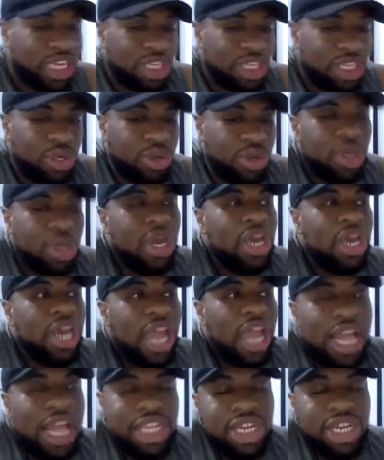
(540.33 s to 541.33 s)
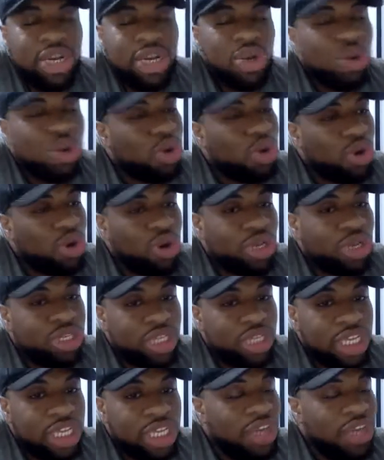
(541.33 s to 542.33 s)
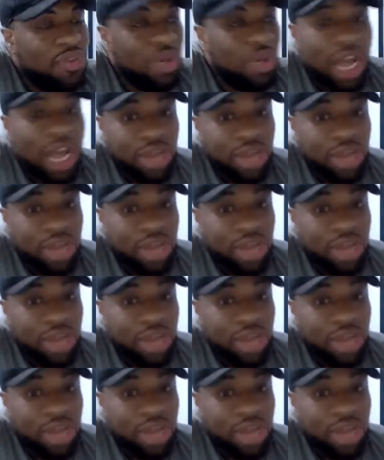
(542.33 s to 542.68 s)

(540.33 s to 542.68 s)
So it didn't look good. There's nothing, like you